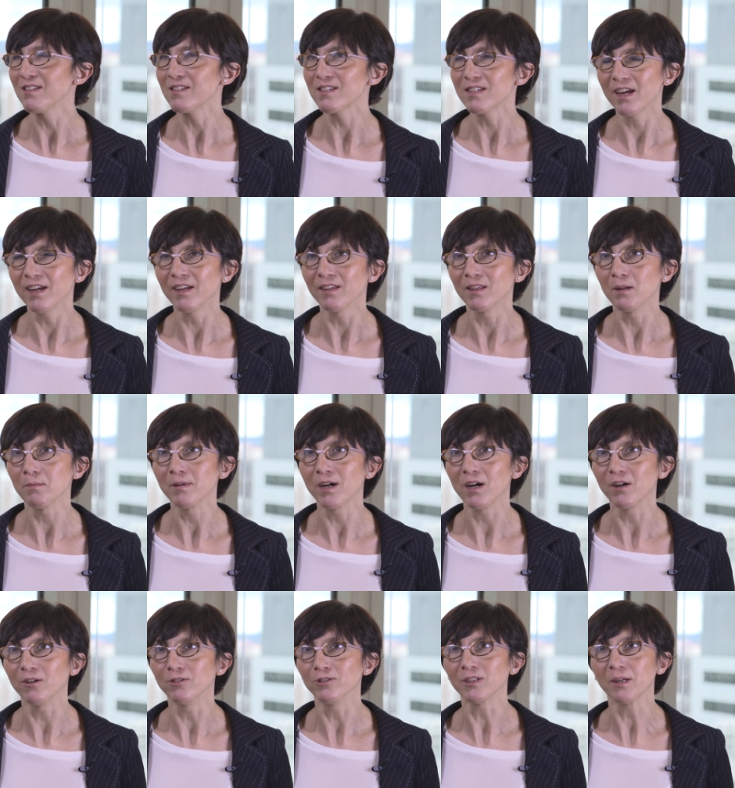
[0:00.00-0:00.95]
sad
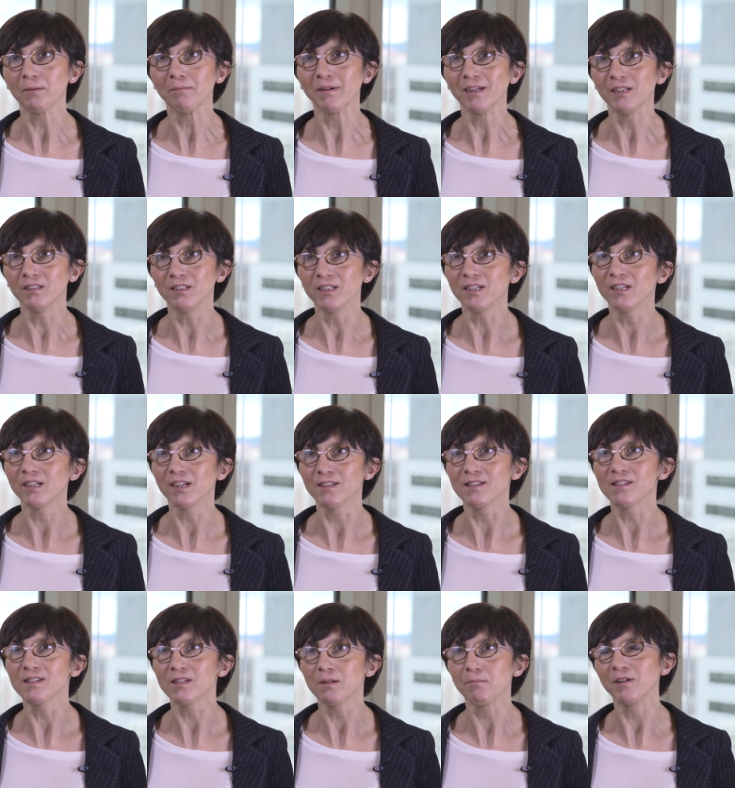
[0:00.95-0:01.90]
about MLD
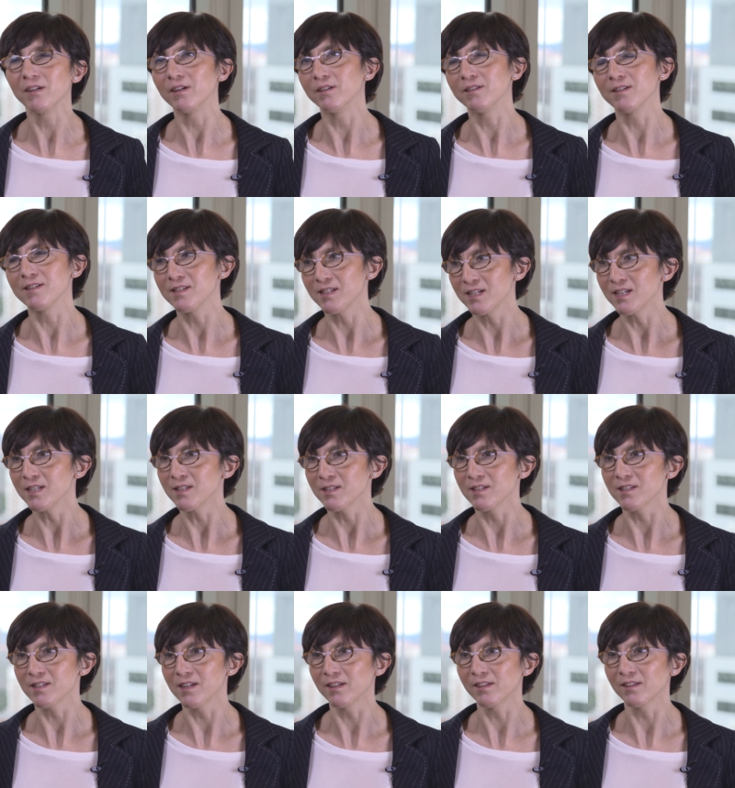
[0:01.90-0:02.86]
and similar
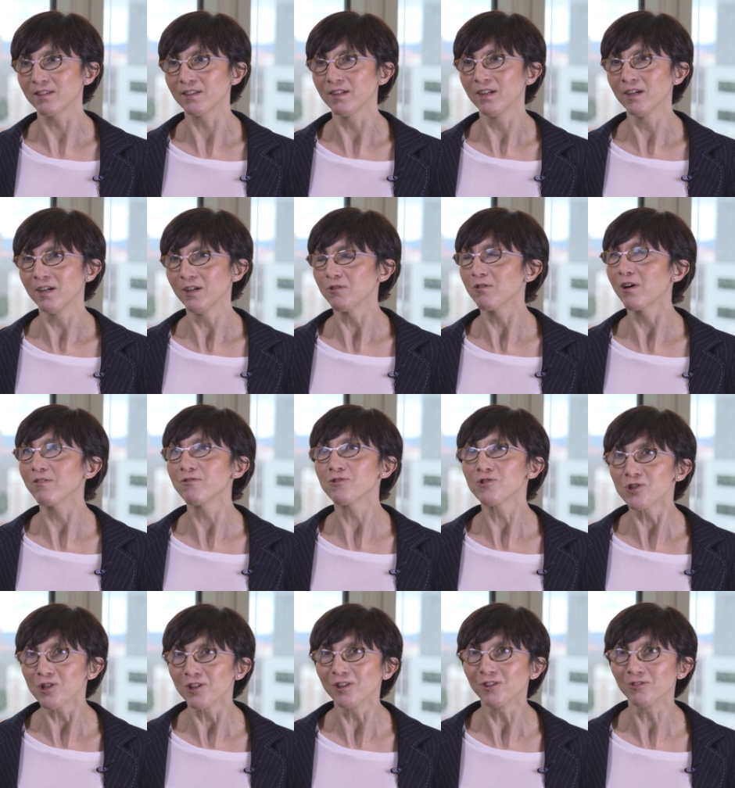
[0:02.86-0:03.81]
diseases is that you have
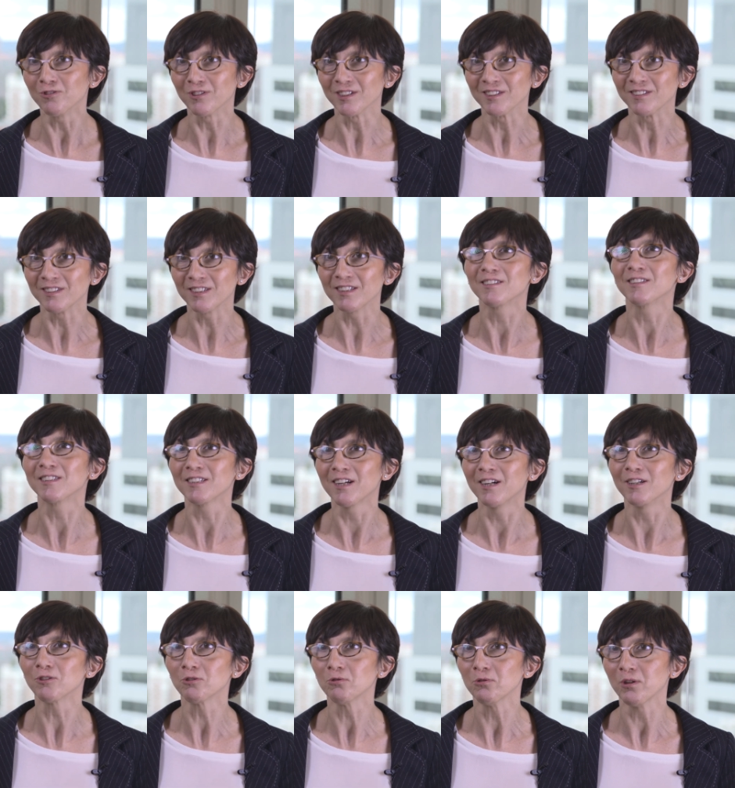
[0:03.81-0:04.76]
children that
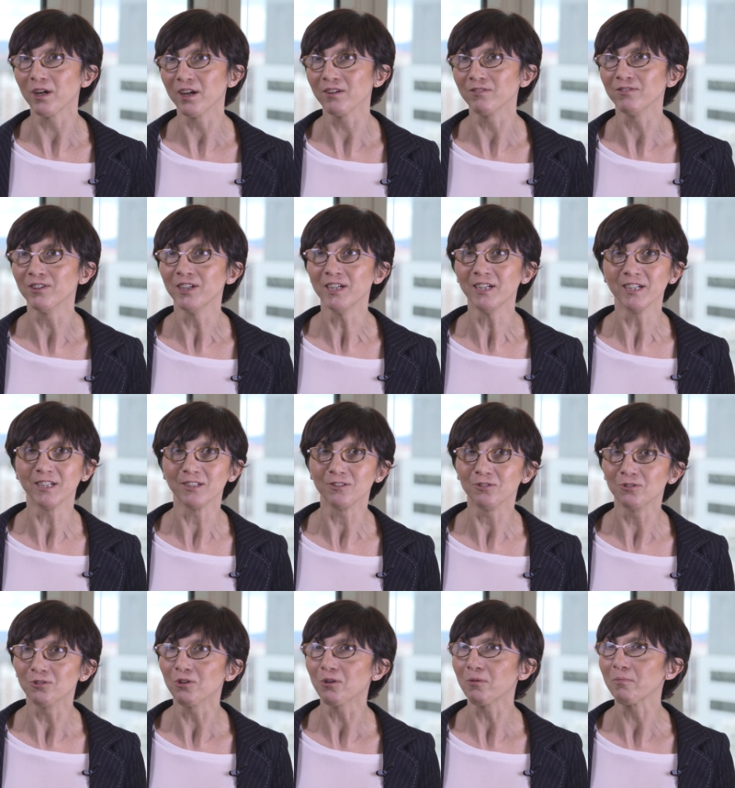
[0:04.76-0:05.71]
start to have a
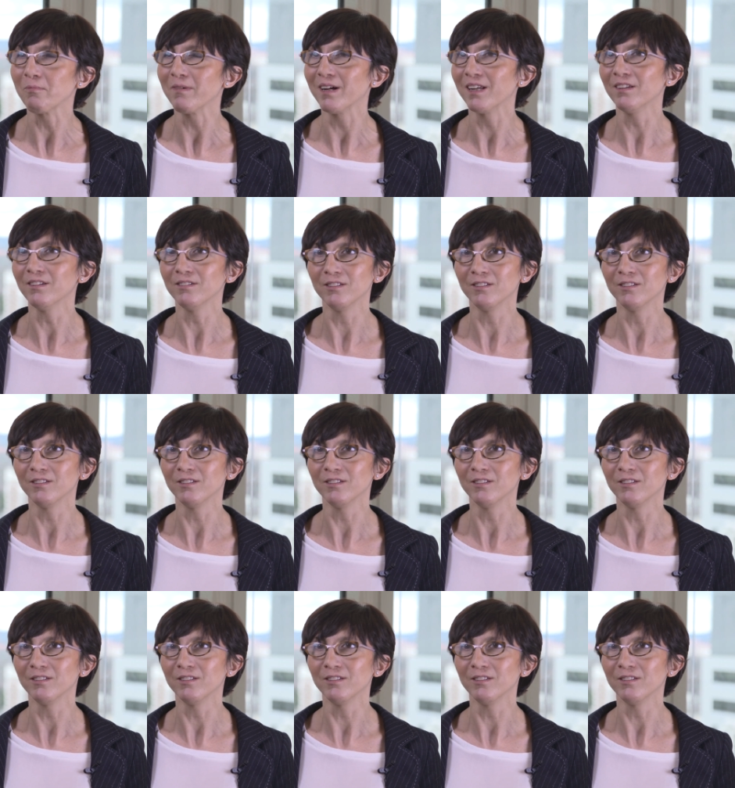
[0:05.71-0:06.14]
normal